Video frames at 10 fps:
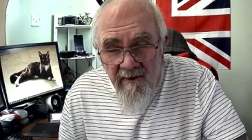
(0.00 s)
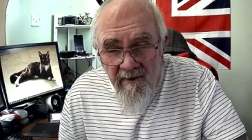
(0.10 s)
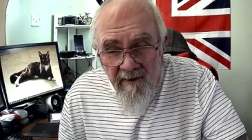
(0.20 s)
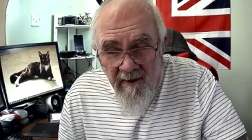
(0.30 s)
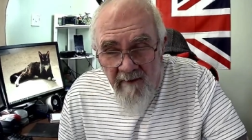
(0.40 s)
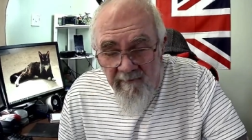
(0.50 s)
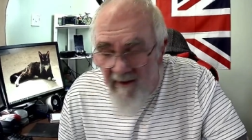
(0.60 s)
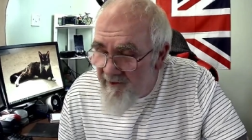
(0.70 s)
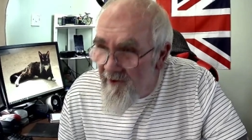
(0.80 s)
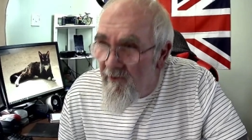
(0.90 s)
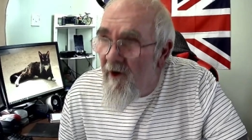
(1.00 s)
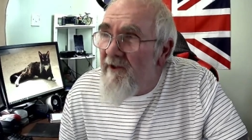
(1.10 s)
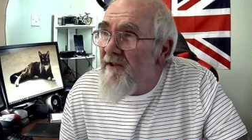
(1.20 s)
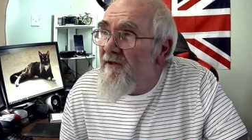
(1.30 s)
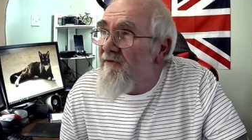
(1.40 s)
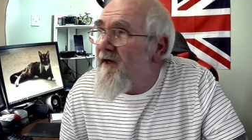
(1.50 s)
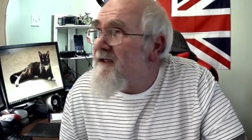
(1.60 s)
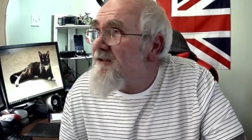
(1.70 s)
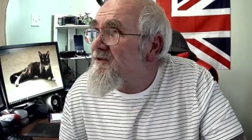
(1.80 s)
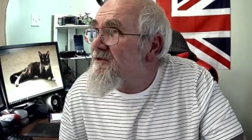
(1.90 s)
And they're still hiding the
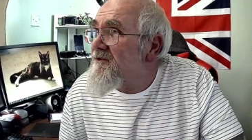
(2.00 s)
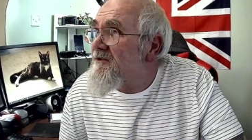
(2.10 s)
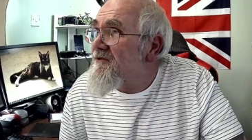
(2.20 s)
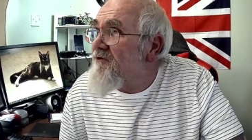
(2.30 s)
fact and not